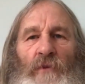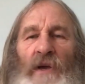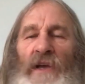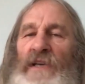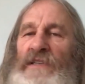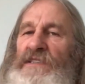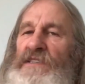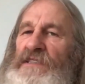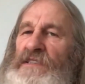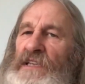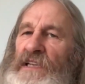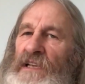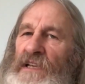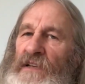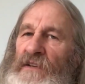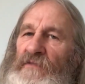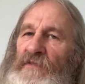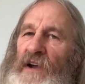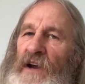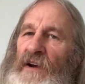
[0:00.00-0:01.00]
we can
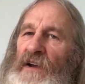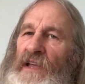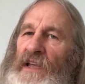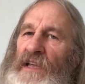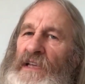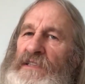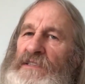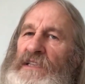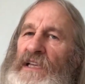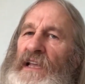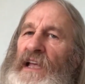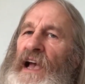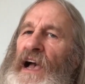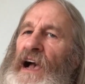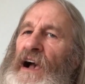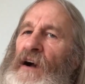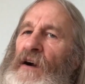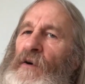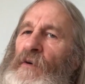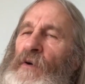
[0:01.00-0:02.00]
see very easily
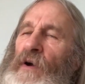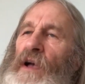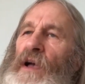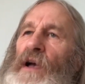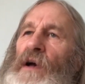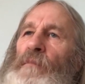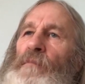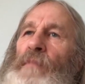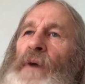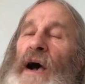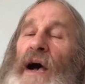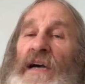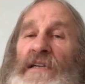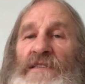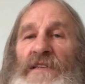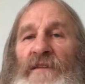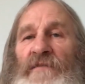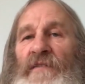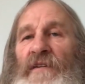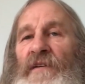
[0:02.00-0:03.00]
how
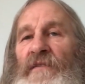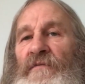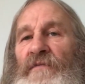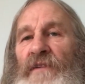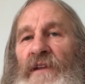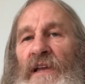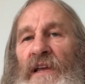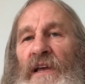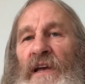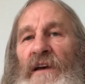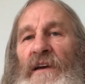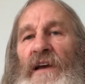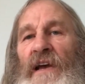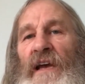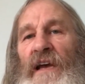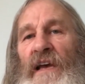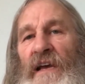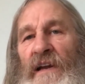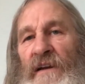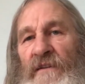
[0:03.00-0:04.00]
positively
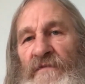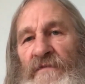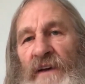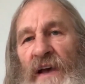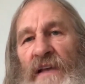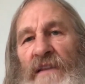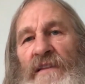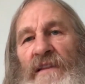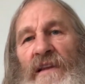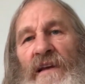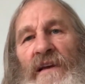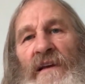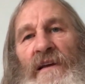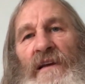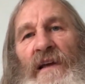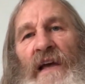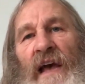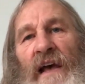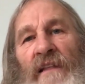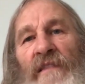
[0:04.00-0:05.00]
it can affect the
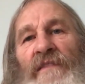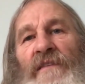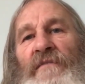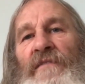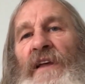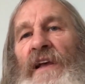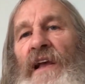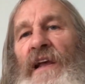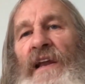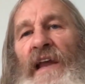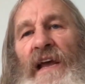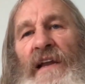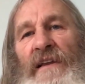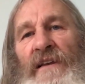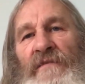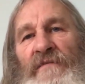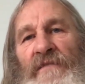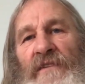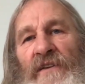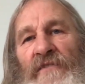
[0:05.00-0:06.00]
health of the
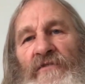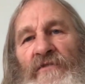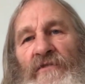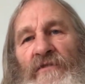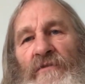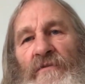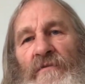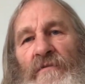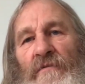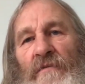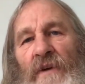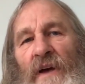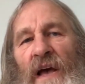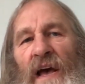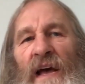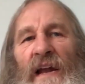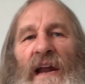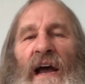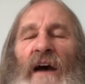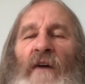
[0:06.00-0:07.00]
connective tissue,
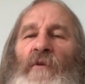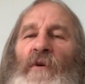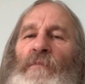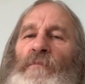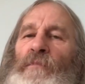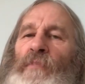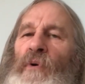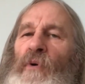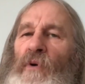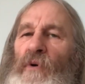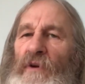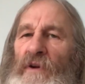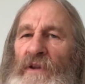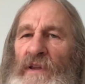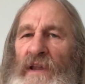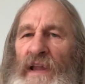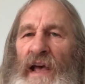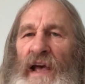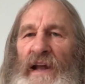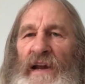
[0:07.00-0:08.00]
and how
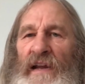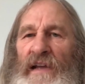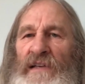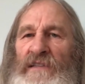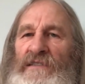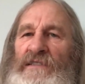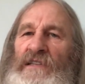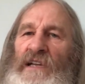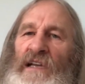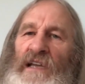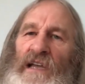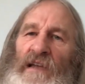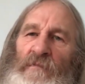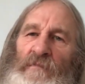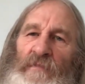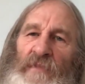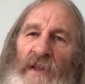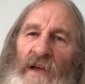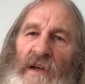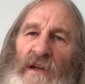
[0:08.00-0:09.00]
important that is to
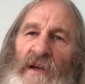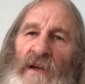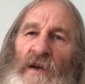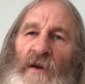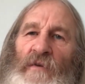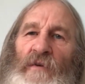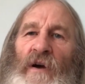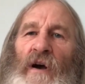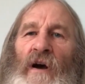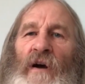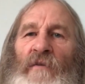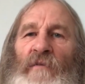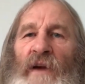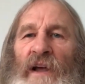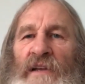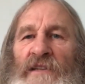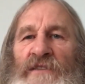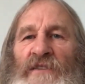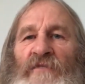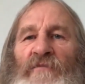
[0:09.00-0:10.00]
keep our
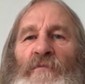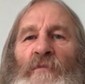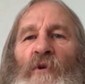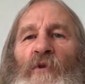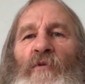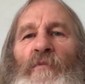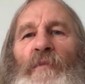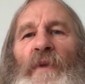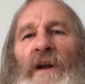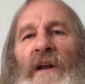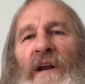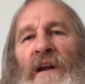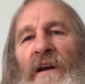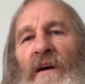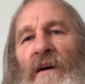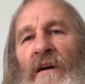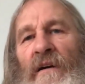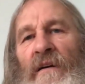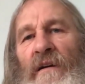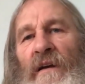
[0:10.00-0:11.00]
range of movement and
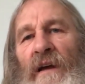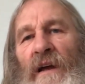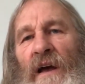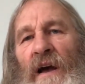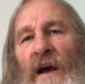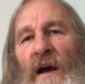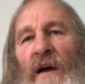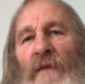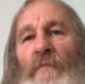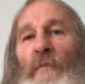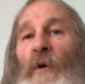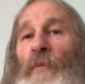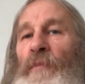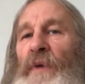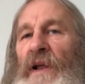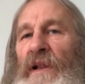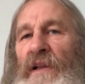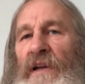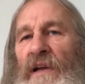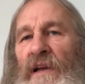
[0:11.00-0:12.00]
our
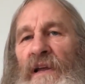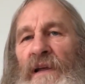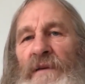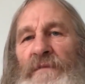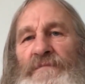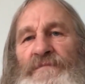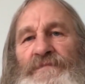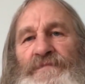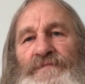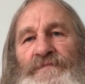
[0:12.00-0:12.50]
mobility.